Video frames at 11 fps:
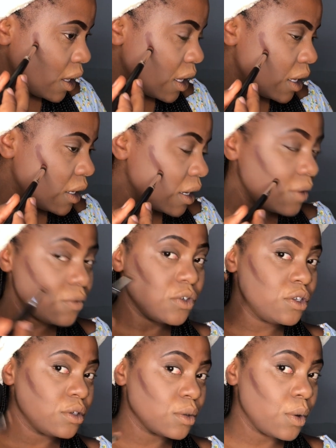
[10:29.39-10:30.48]
and life was
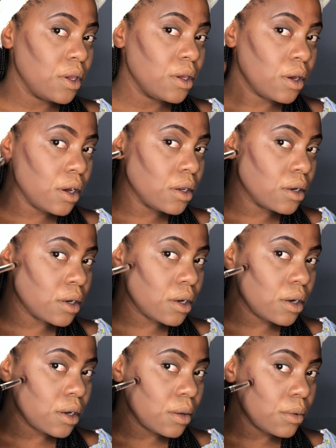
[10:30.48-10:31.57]
just going on
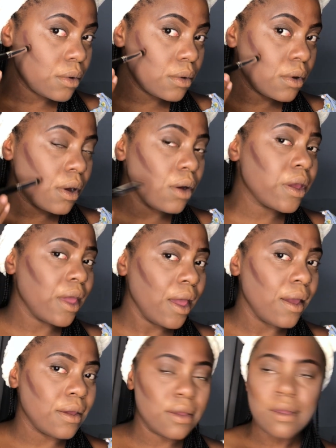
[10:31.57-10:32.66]

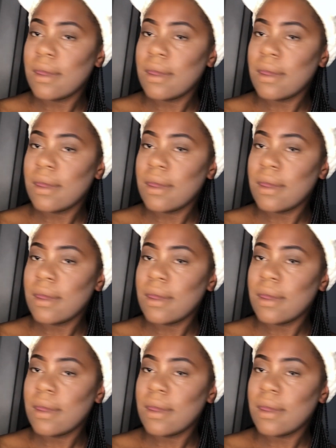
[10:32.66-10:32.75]
okay.